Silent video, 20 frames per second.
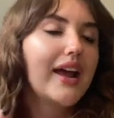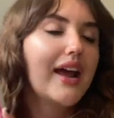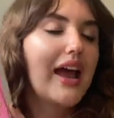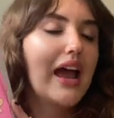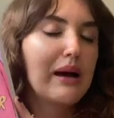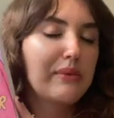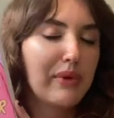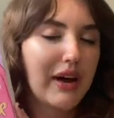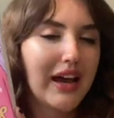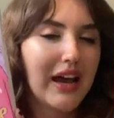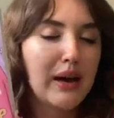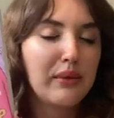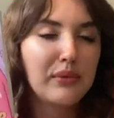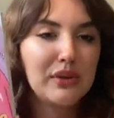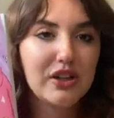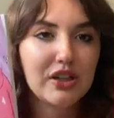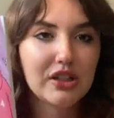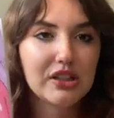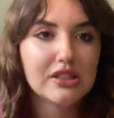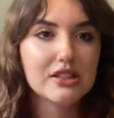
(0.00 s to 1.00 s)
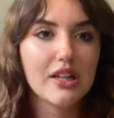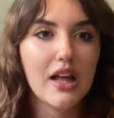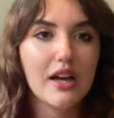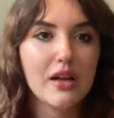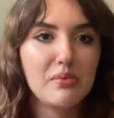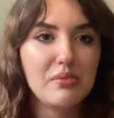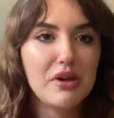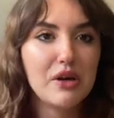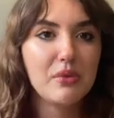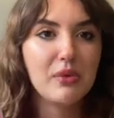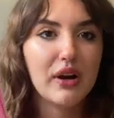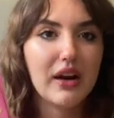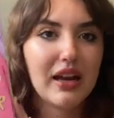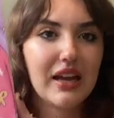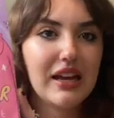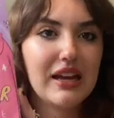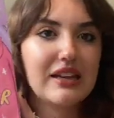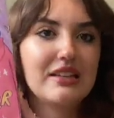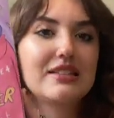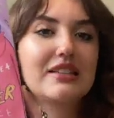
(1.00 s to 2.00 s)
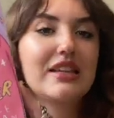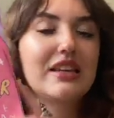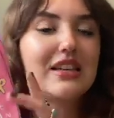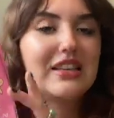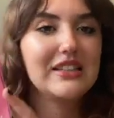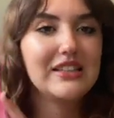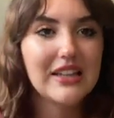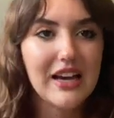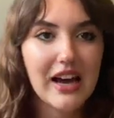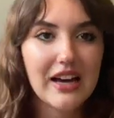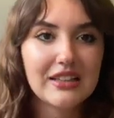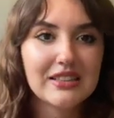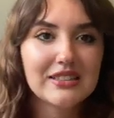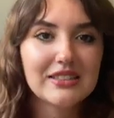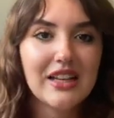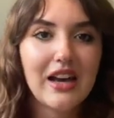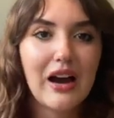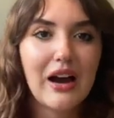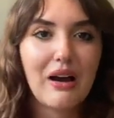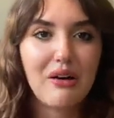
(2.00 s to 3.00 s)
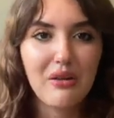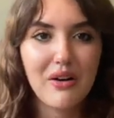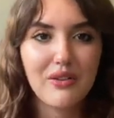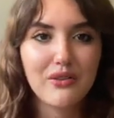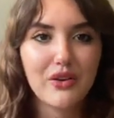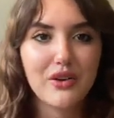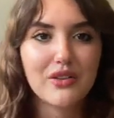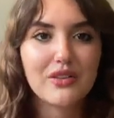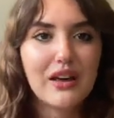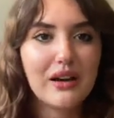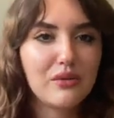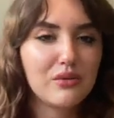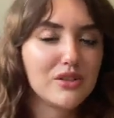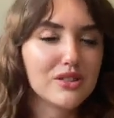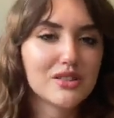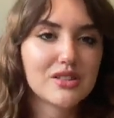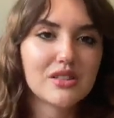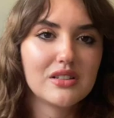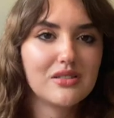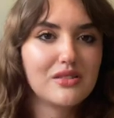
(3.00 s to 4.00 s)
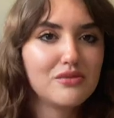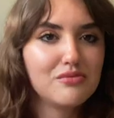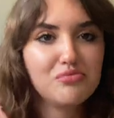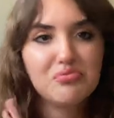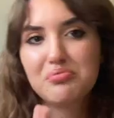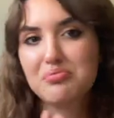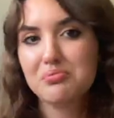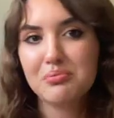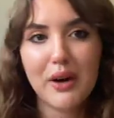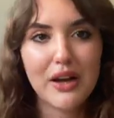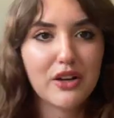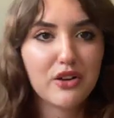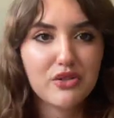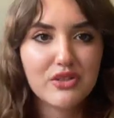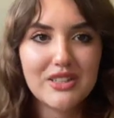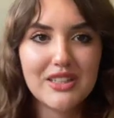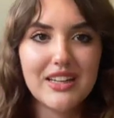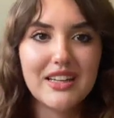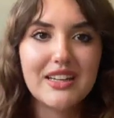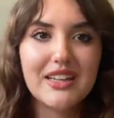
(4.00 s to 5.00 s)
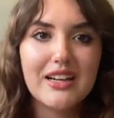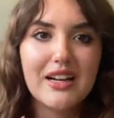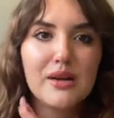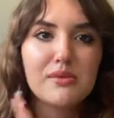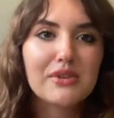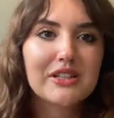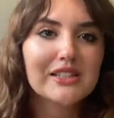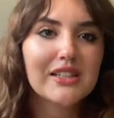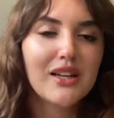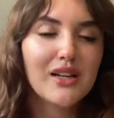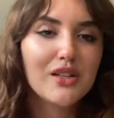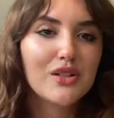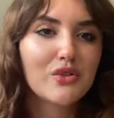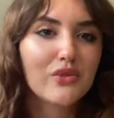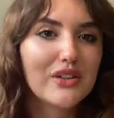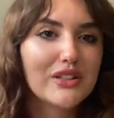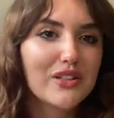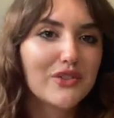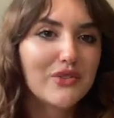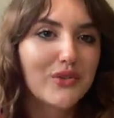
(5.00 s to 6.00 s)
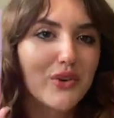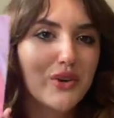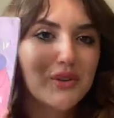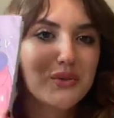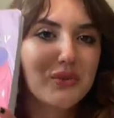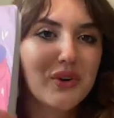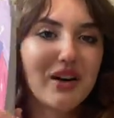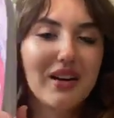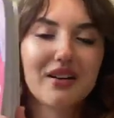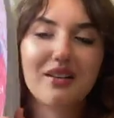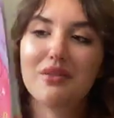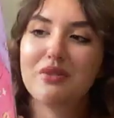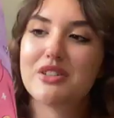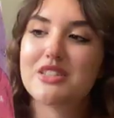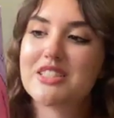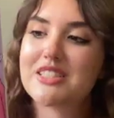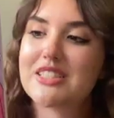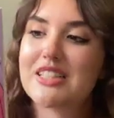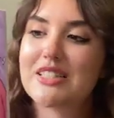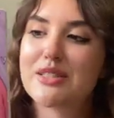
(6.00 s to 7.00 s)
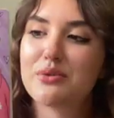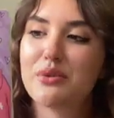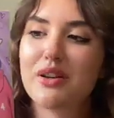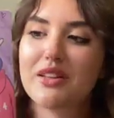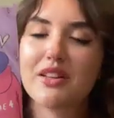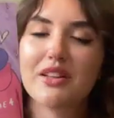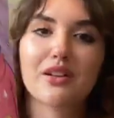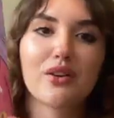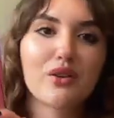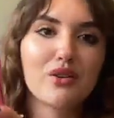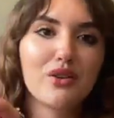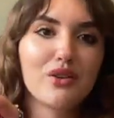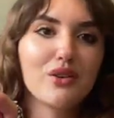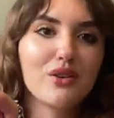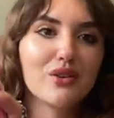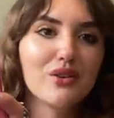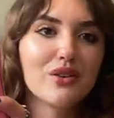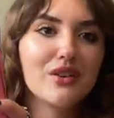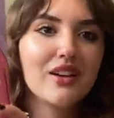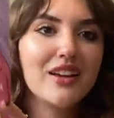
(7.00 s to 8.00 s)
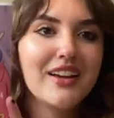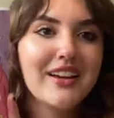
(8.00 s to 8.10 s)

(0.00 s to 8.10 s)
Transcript: Am I happy to just let it be what it is? Yes. However, that was my critique. And I'm excited to read the fourth one, which is this one. Look how cute.